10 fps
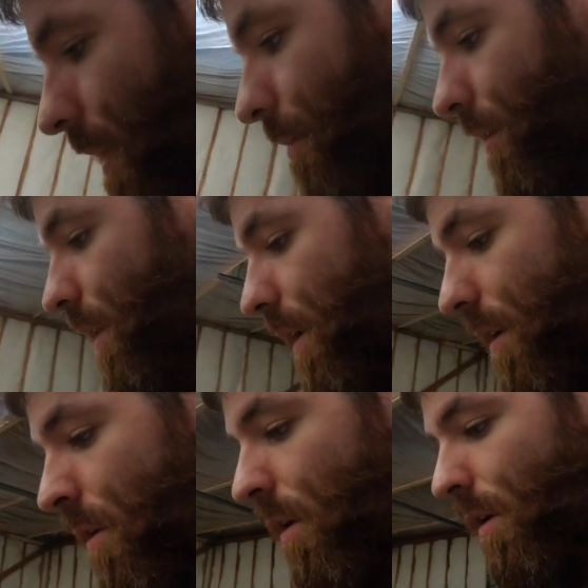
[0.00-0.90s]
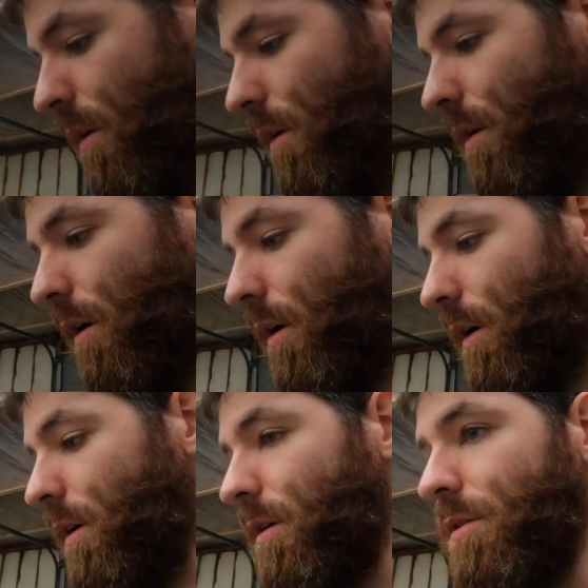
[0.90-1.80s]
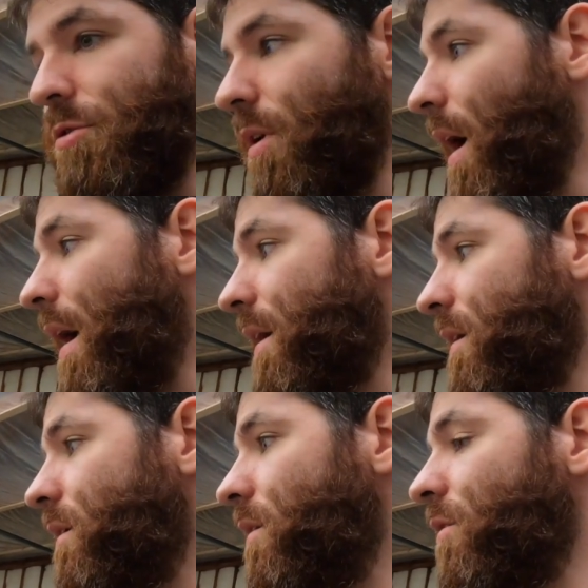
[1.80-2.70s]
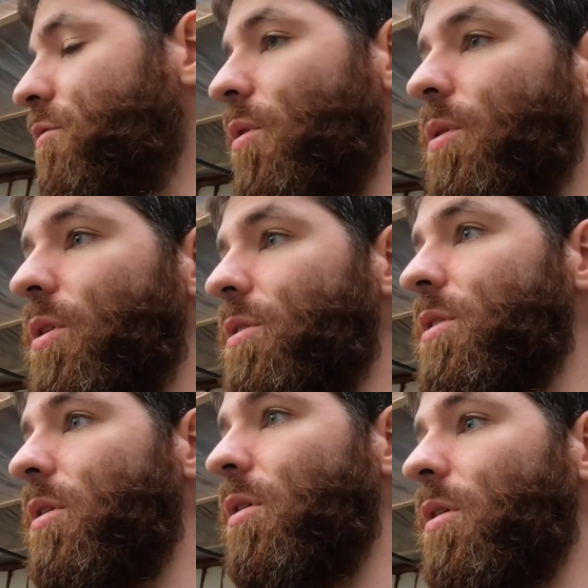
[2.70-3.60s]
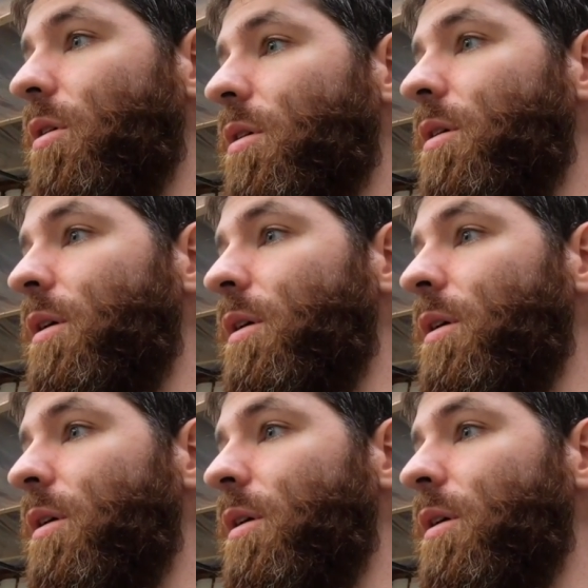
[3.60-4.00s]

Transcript: I'm gonna let it dry throw it on the car,